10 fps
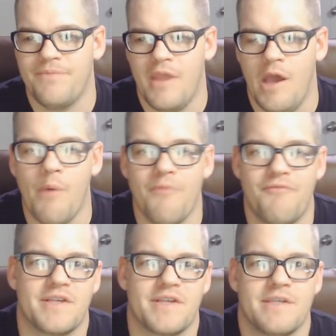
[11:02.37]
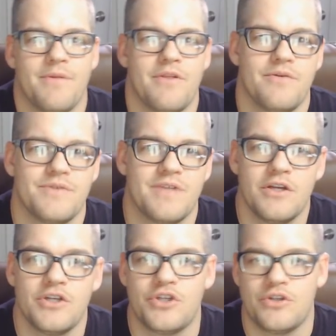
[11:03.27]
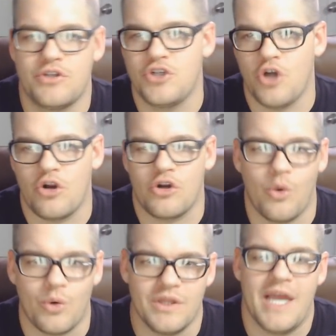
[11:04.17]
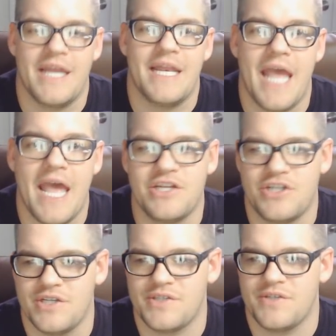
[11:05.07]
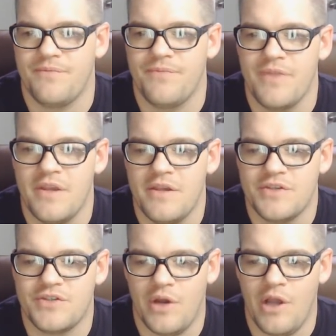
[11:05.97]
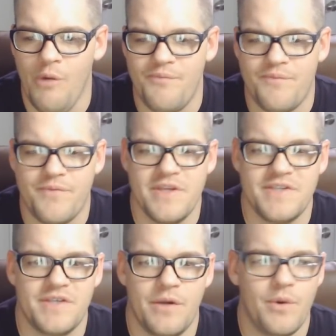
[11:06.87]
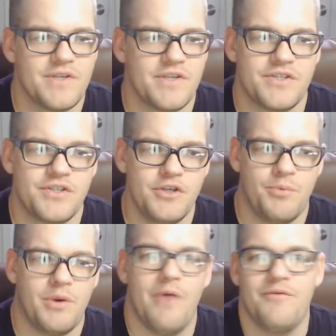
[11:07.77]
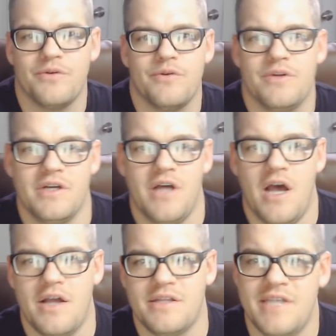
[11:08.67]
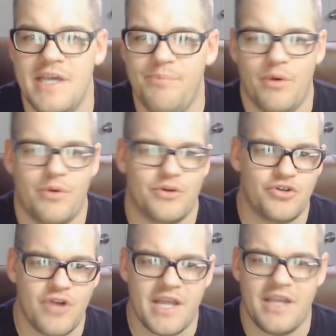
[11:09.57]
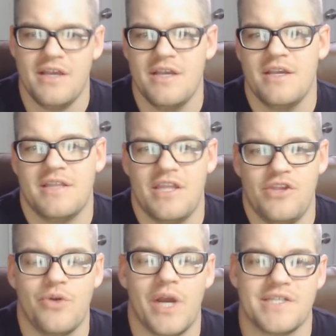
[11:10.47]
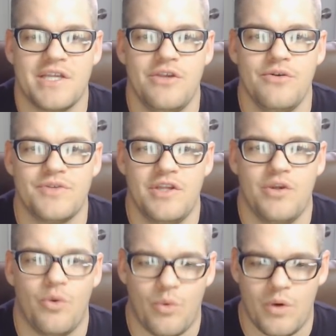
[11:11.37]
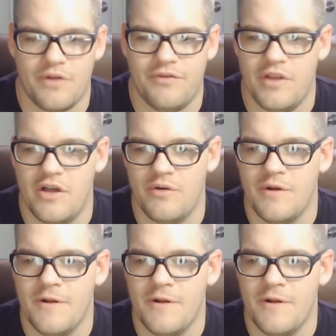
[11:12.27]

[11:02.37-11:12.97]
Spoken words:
help fix some of those dark or light edges. So I hope this was a super helpful tip or trick that you guys can use in your workflow.